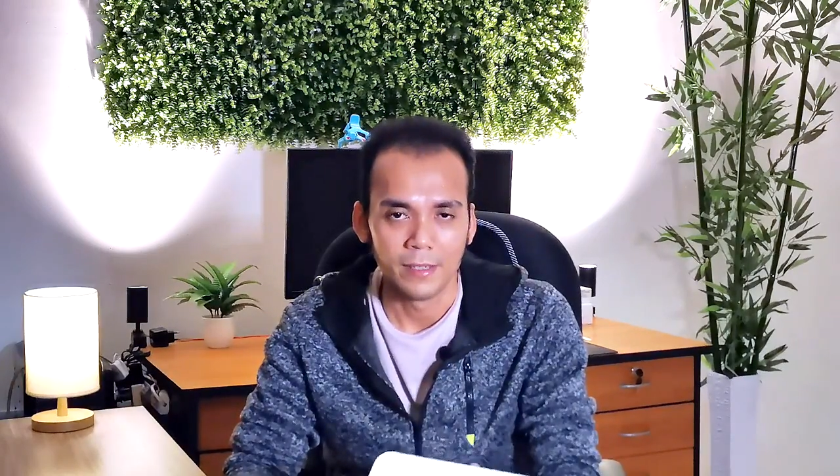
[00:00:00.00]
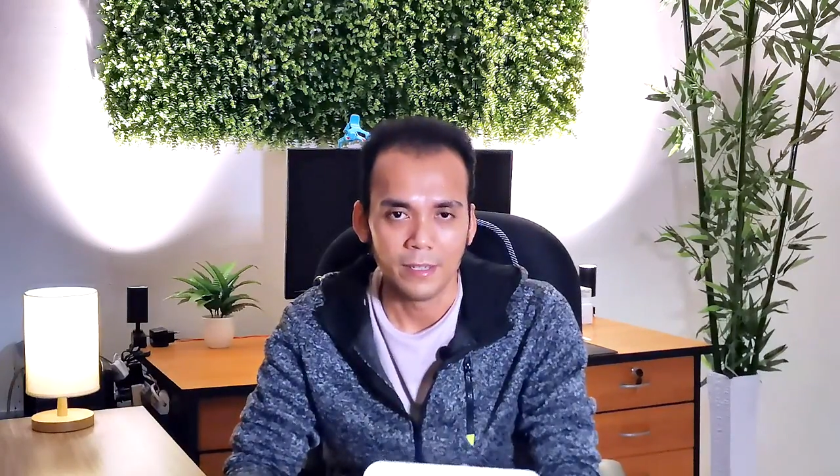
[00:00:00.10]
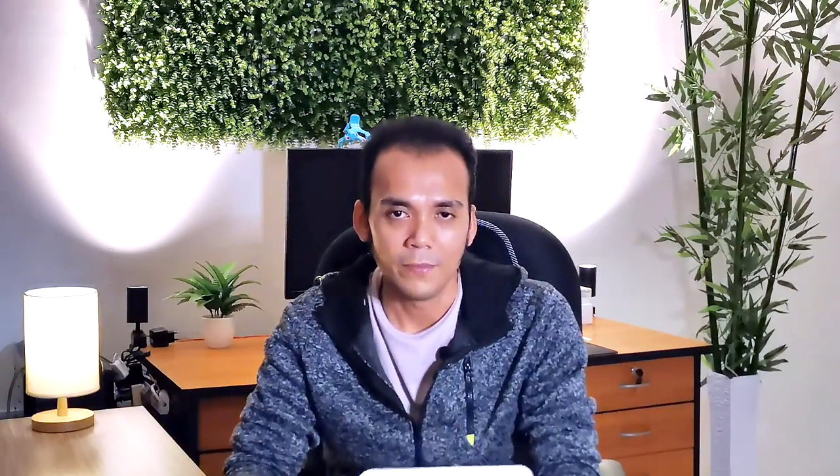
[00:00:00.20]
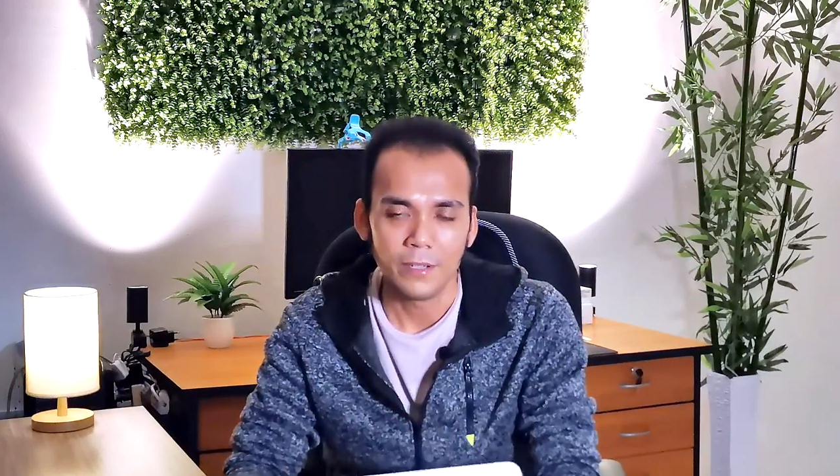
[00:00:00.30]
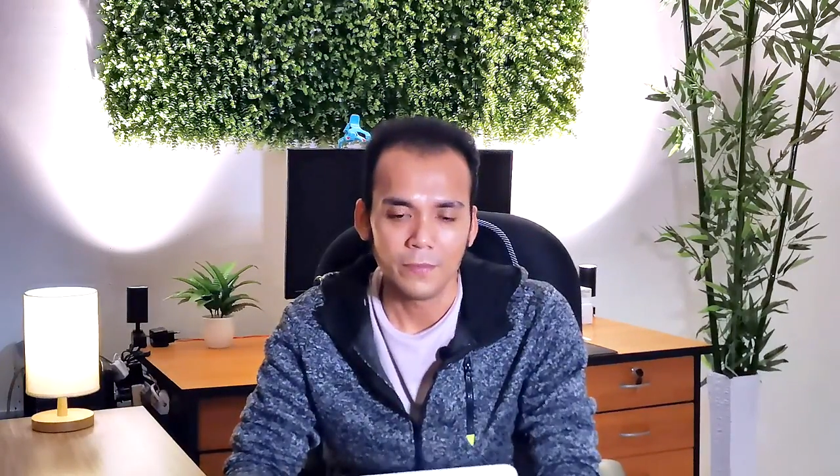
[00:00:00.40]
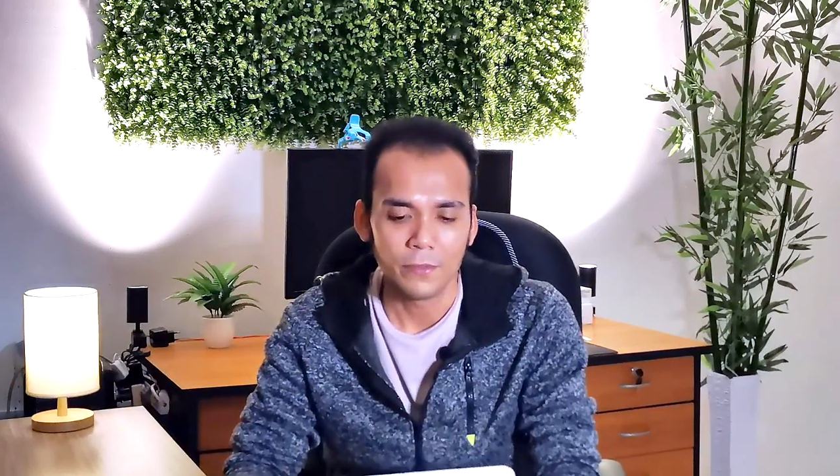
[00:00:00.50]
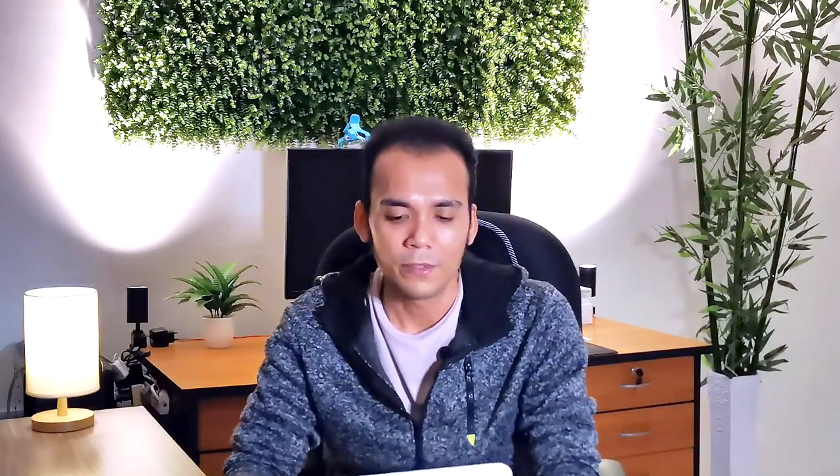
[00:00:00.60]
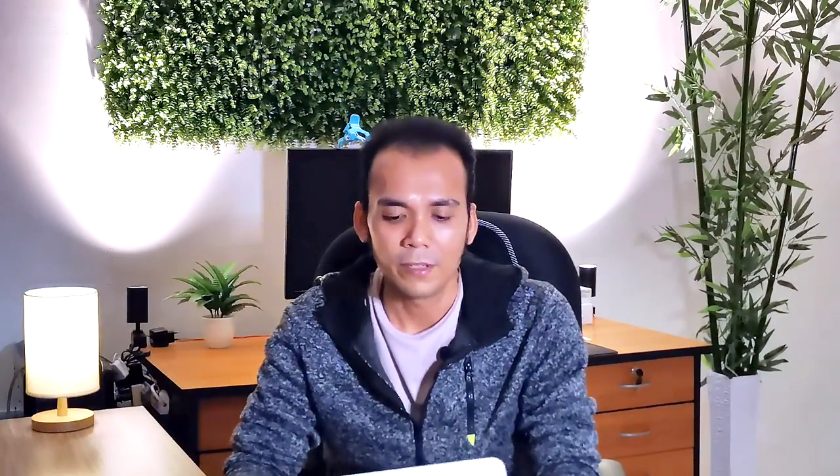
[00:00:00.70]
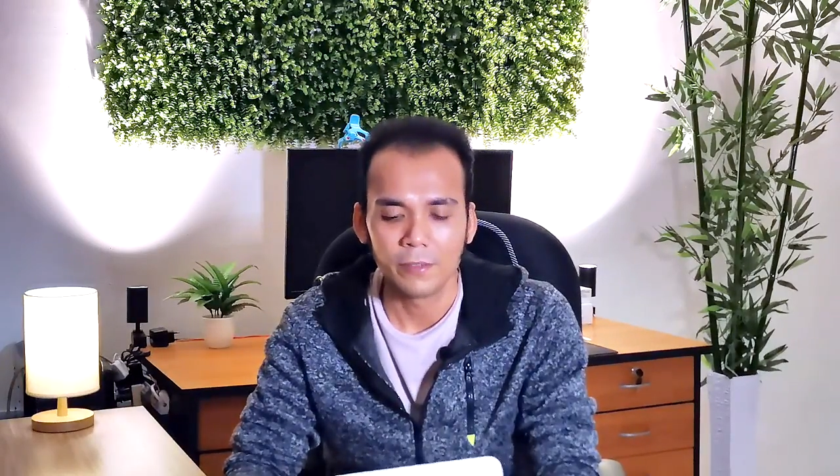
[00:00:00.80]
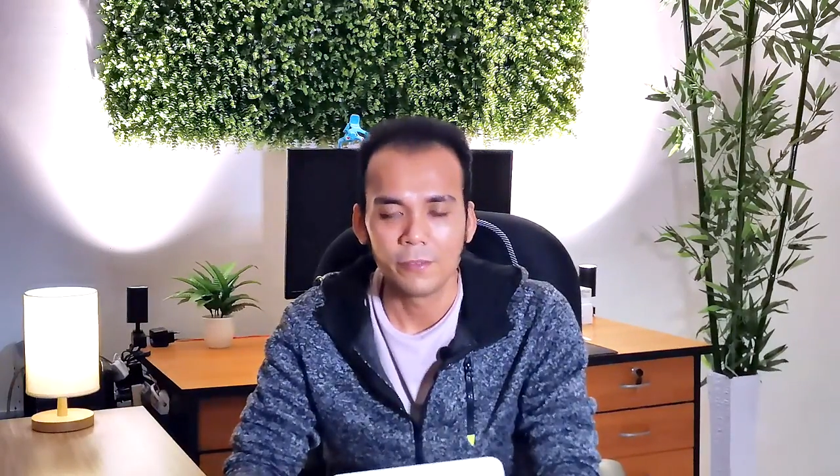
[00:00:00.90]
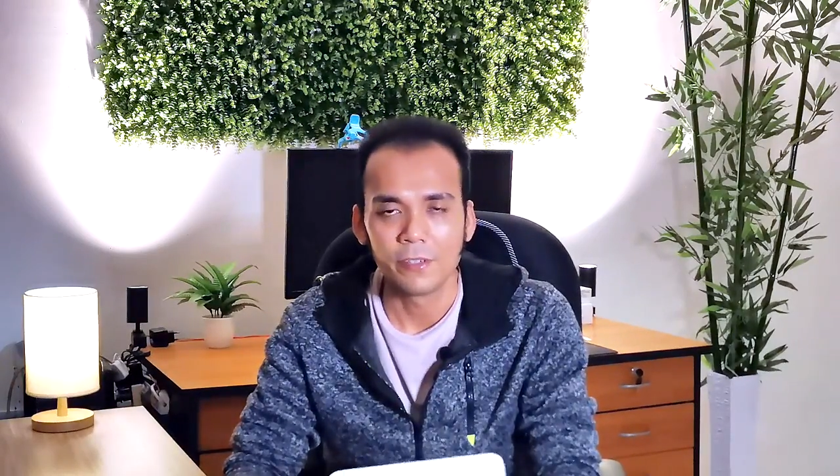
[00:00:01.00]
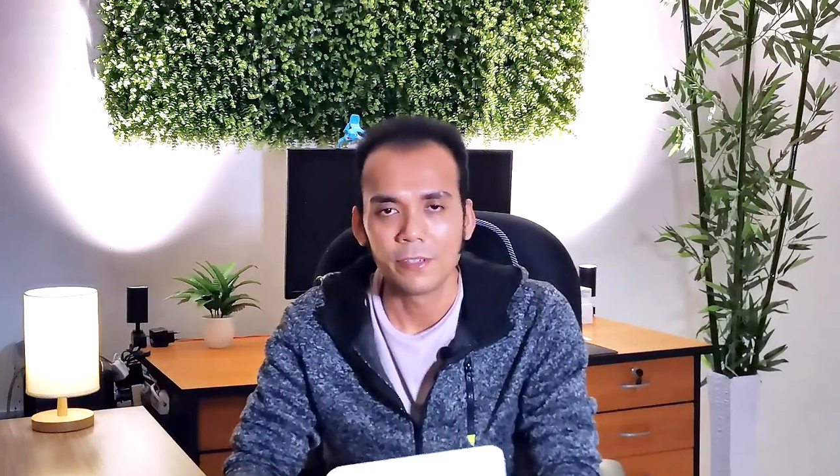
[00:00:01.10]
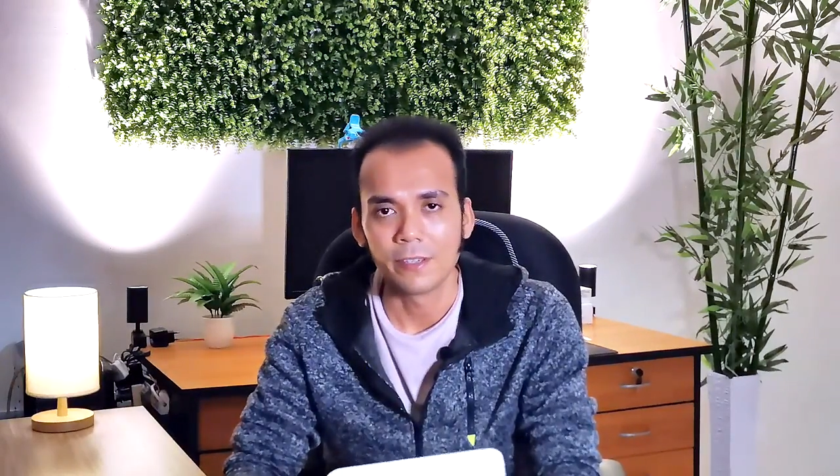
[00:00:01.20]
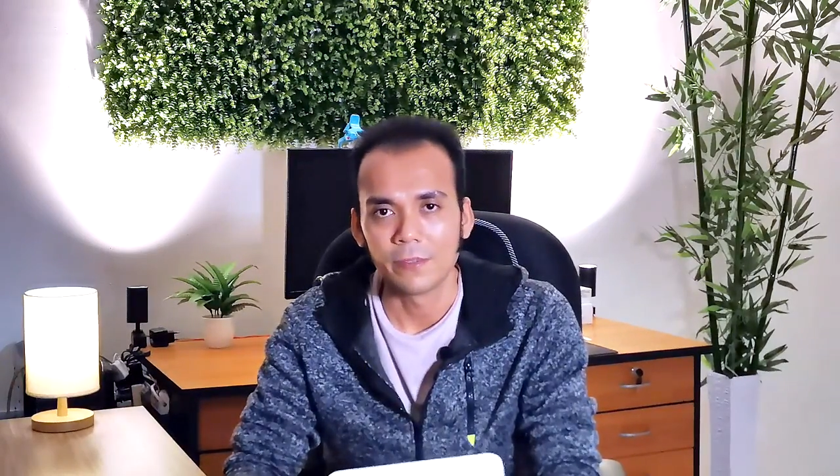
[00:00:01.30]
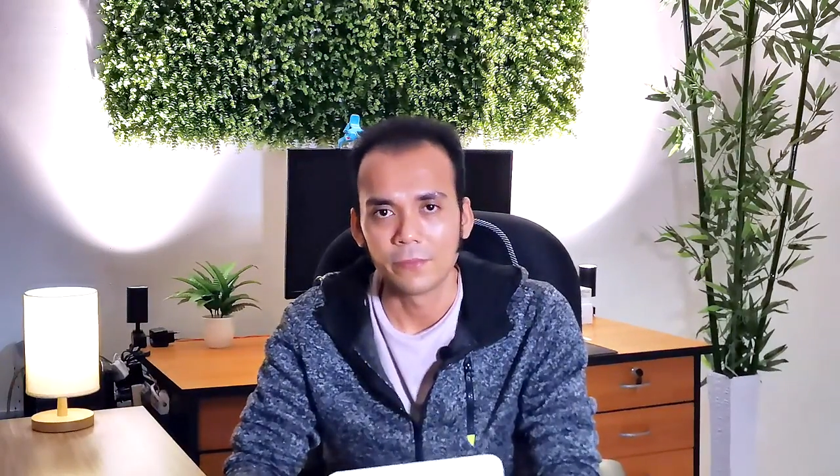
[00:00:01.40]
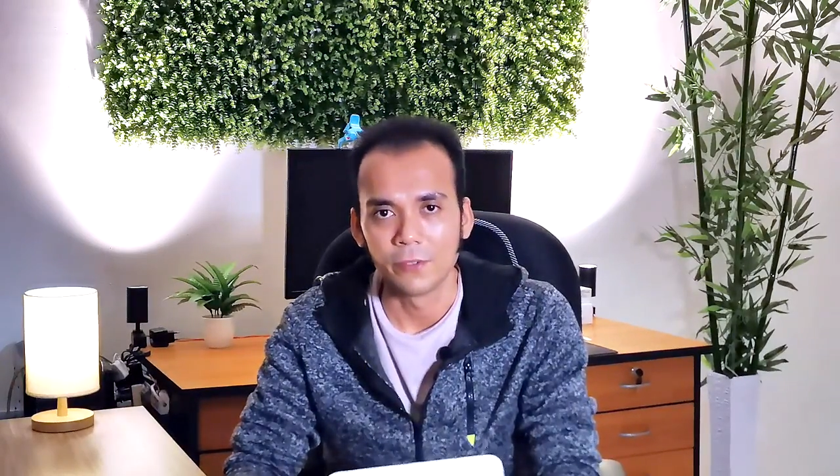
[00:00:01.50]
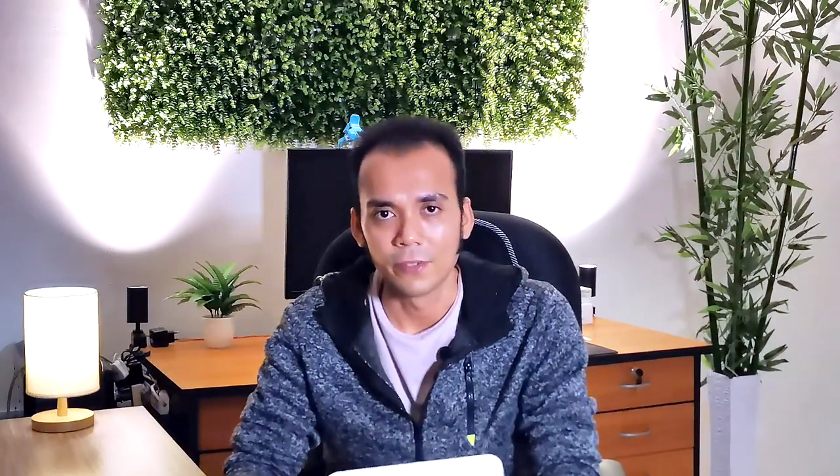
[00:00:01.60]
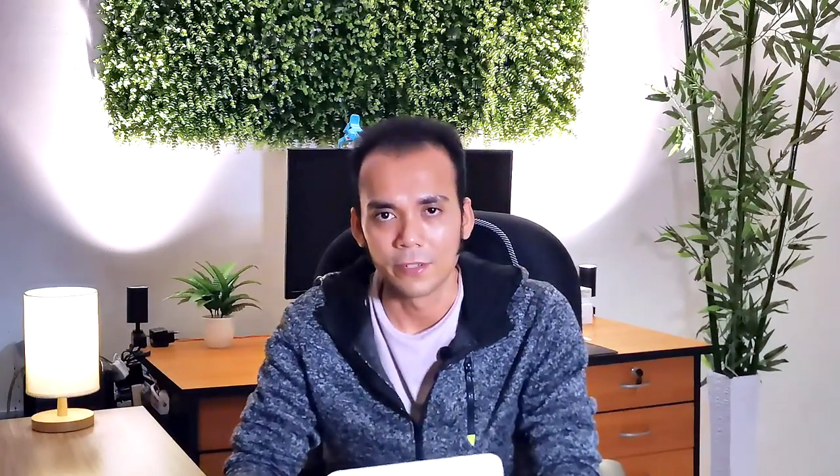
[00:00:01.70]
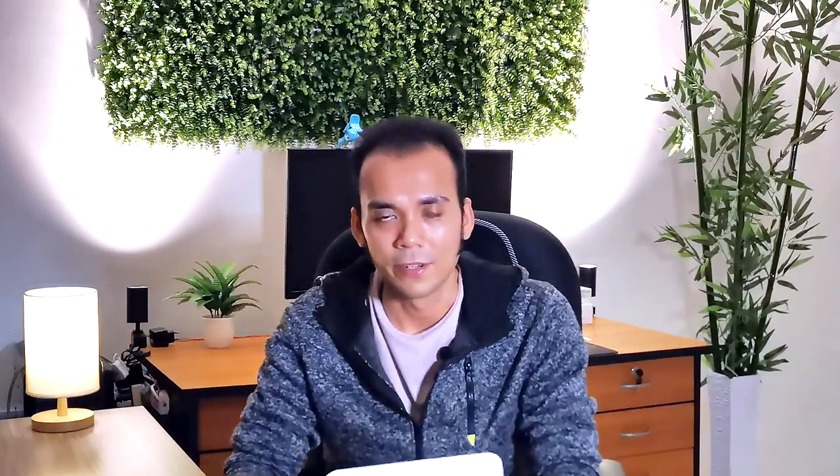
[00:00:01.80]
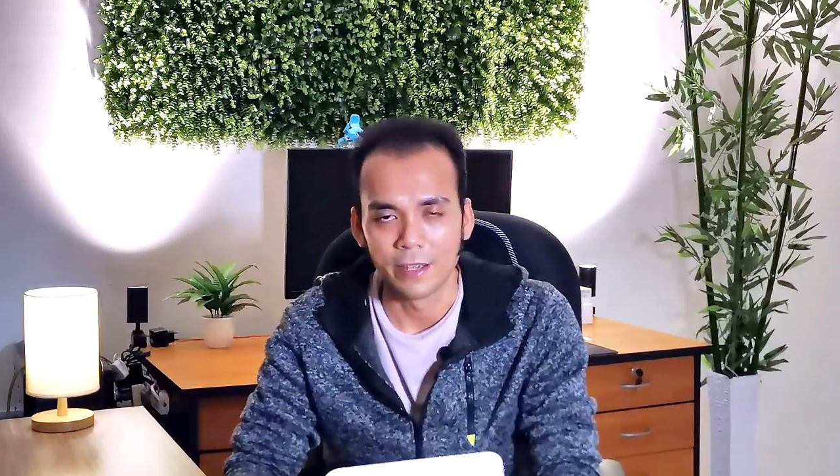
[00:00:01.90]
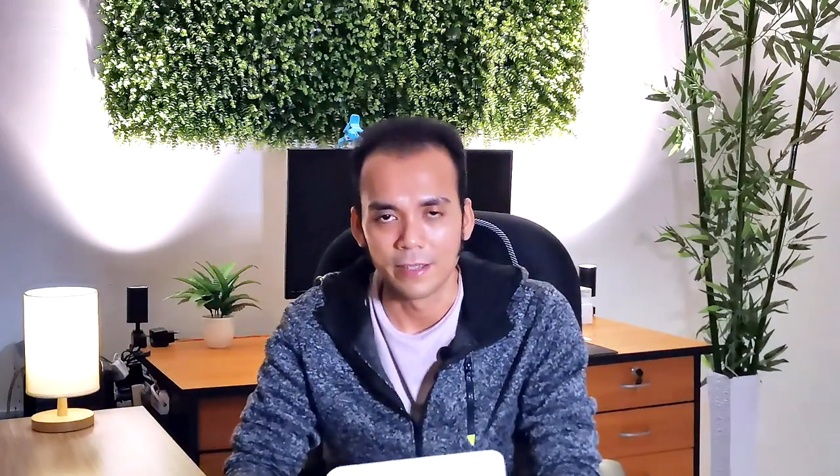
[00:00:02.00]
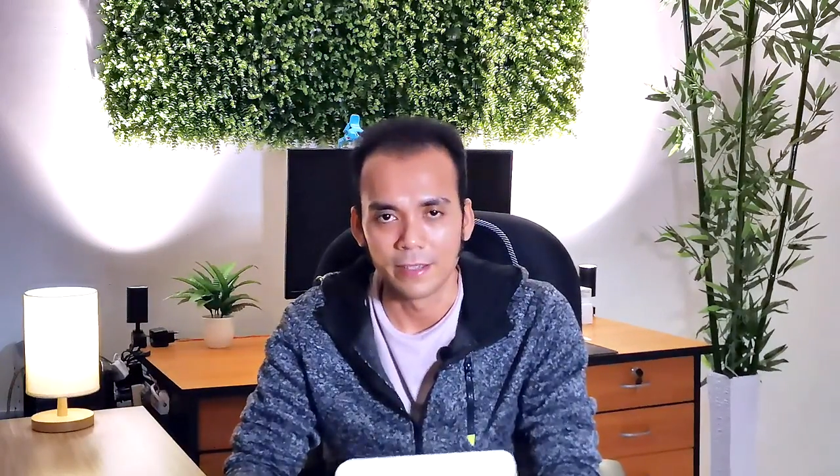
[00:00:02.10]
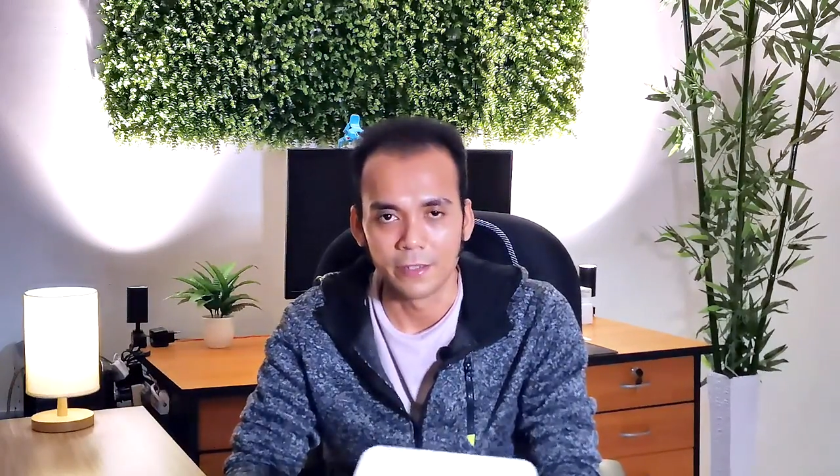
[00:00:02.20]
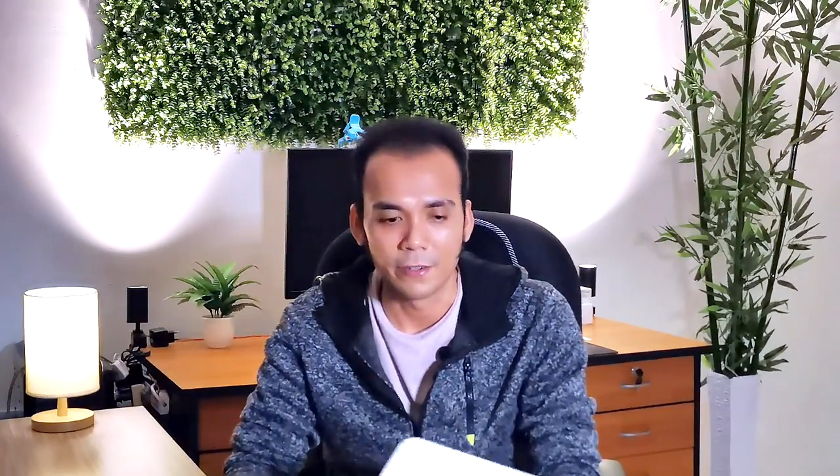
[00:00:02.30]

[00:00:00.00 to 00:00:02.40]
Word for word: Even if you didn't use it for sterilizing,